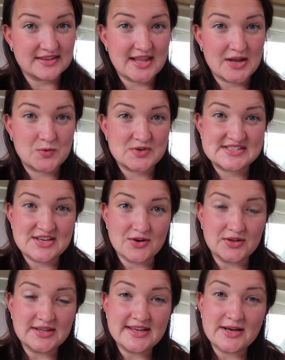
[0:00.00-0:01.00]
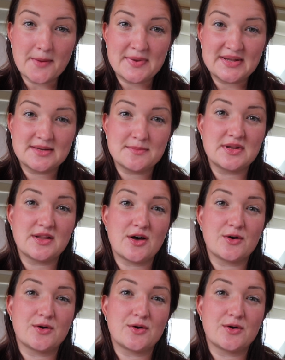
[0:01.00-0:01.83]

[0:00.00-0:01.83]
That was the only compatible